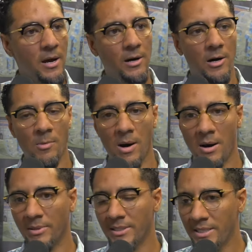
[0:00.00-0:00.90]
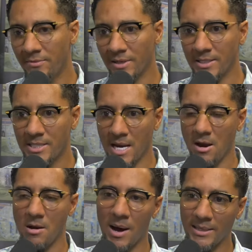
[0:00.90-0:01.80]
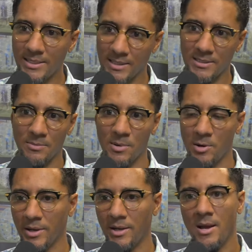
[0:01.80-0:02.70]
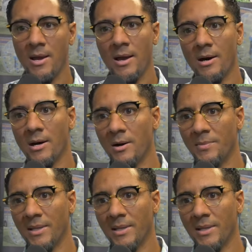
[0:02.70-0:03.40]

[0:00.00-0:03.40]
Um, I believe in sharing my testimony um,